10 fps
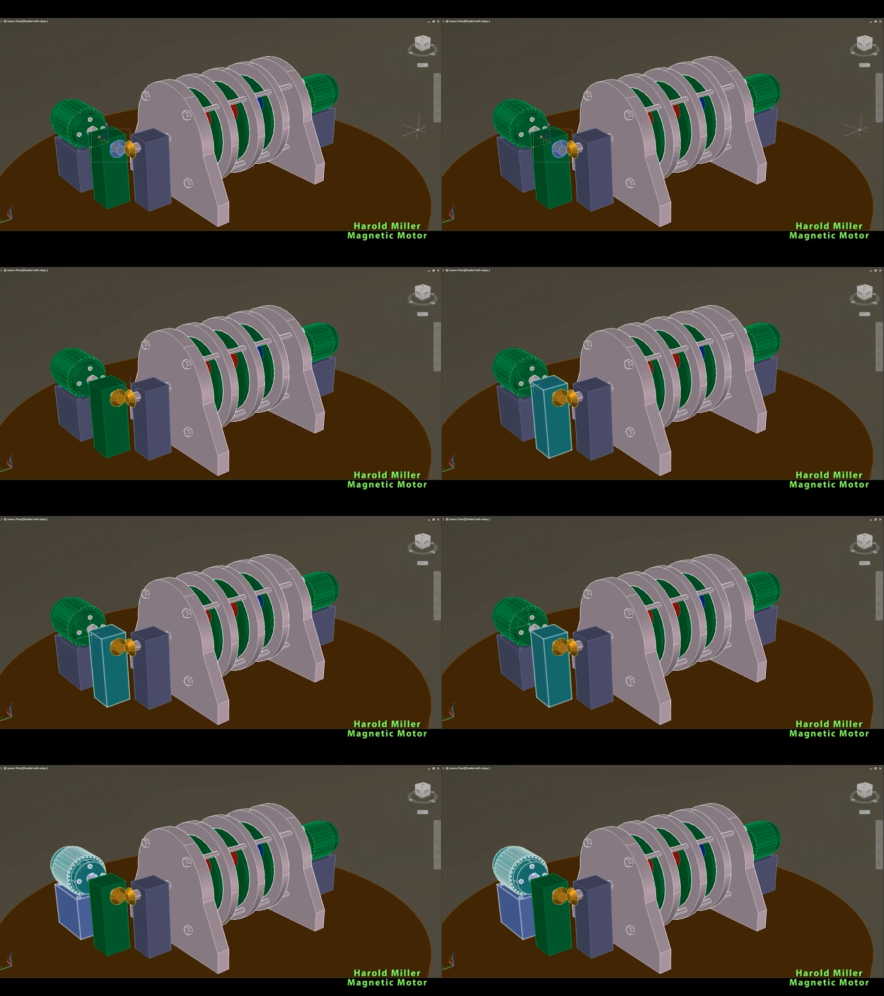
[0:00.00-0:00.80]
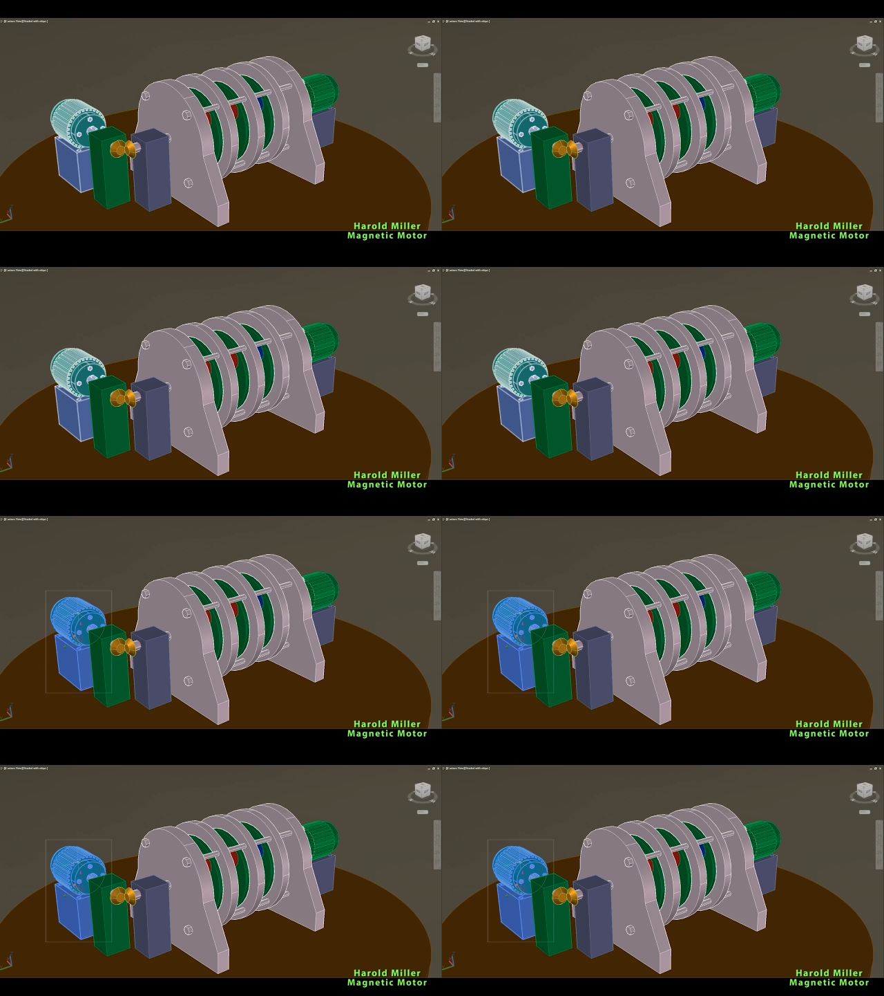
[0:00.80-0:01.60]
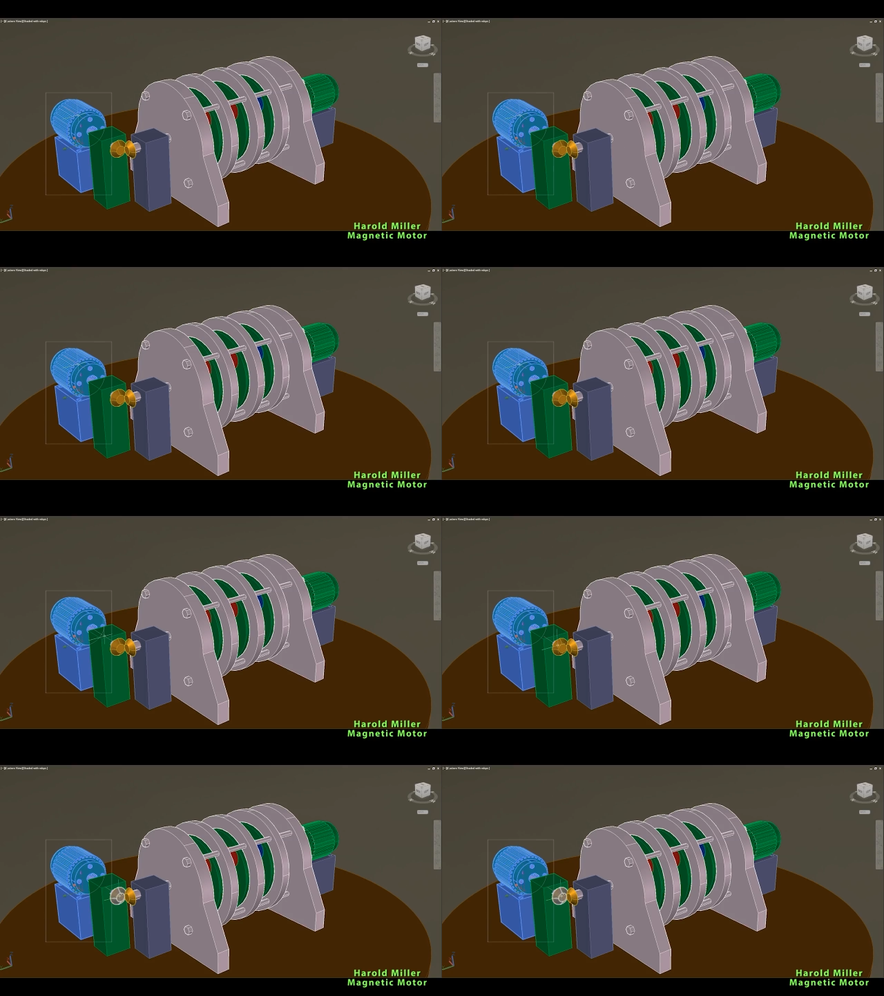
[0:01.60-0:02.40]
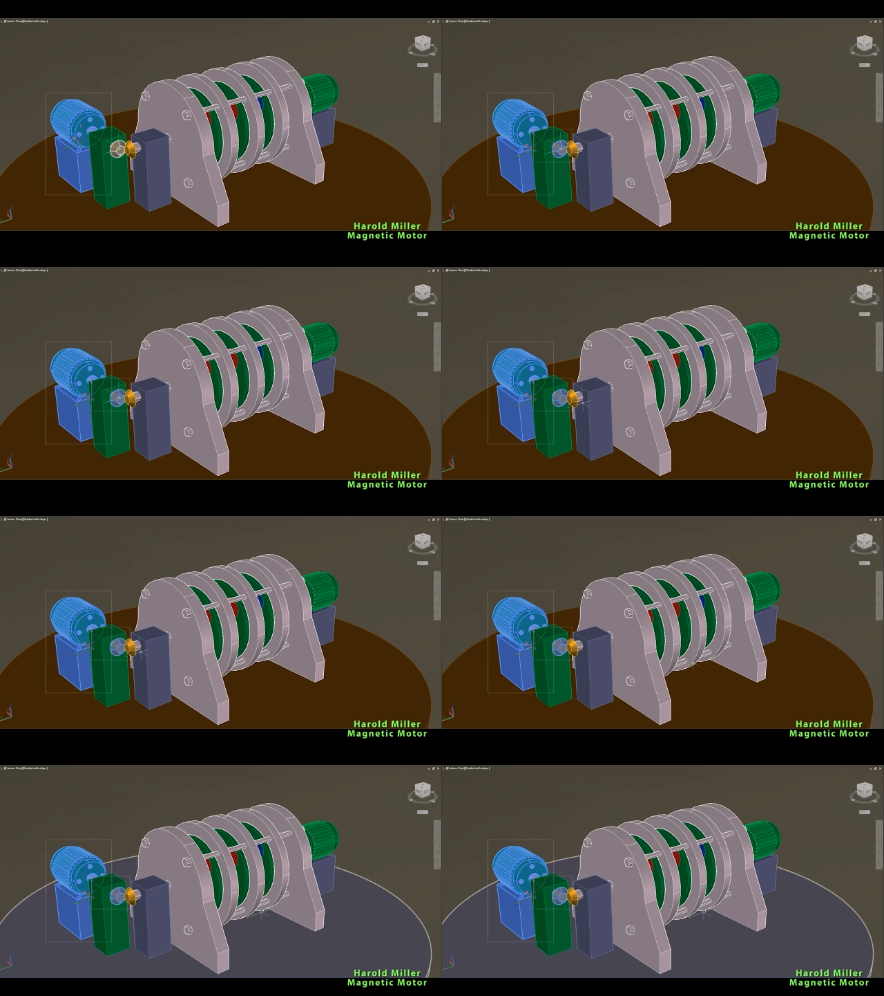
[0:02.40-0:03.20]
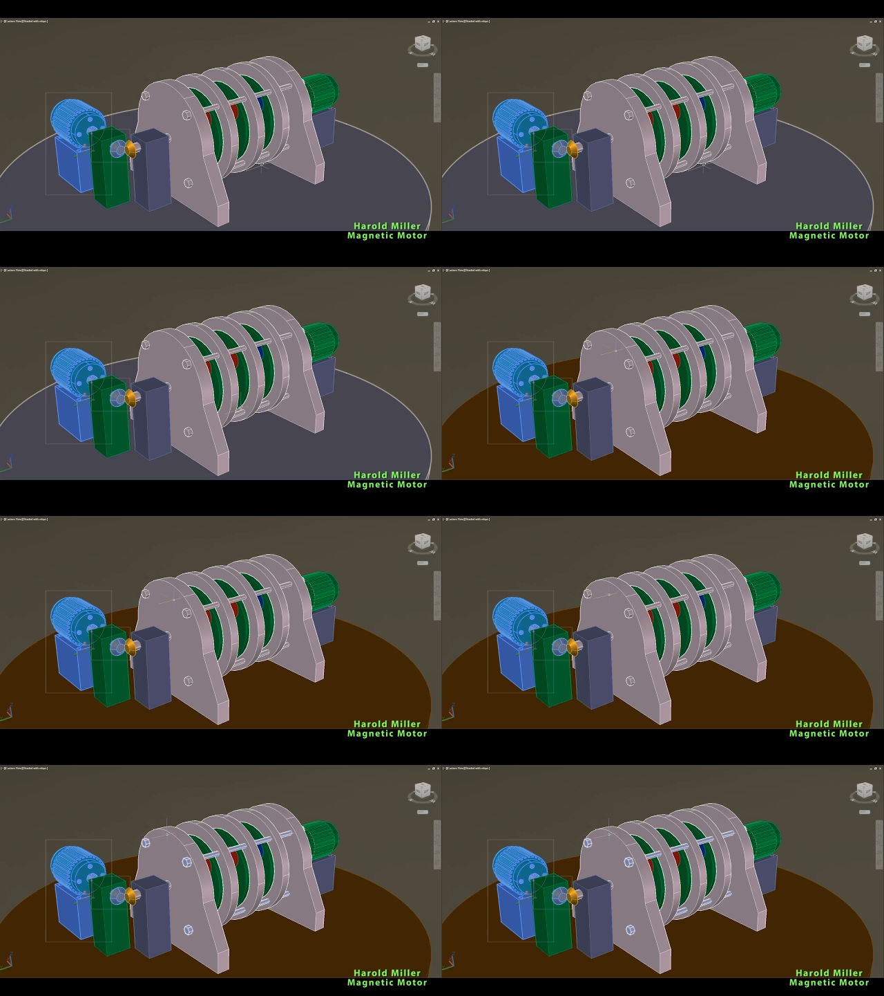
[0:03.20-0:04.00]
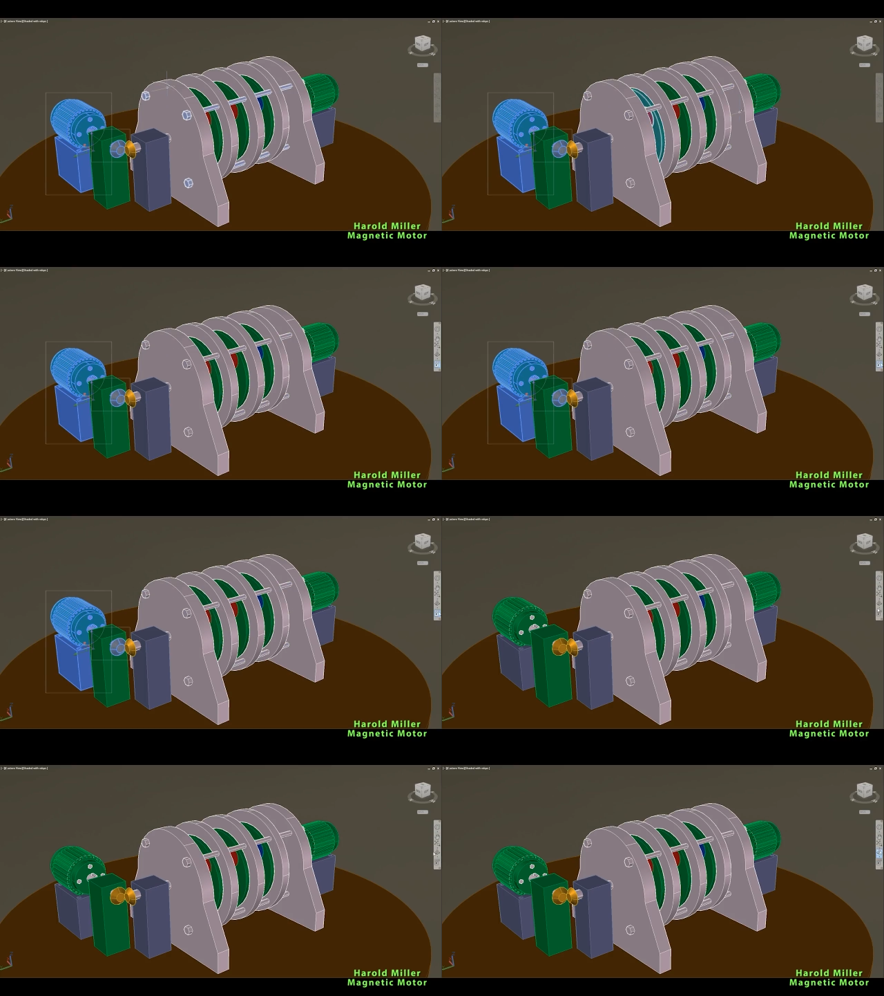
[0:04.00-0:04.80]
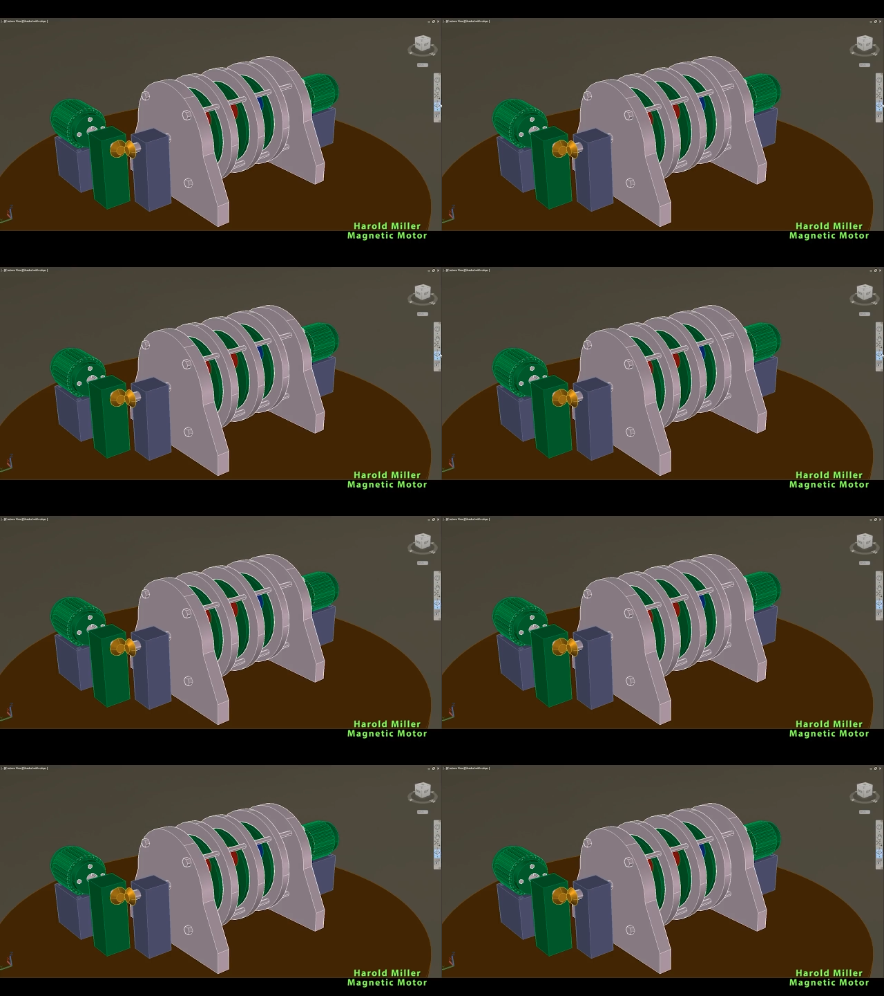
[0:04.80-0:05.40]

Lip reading: (no speaker visible)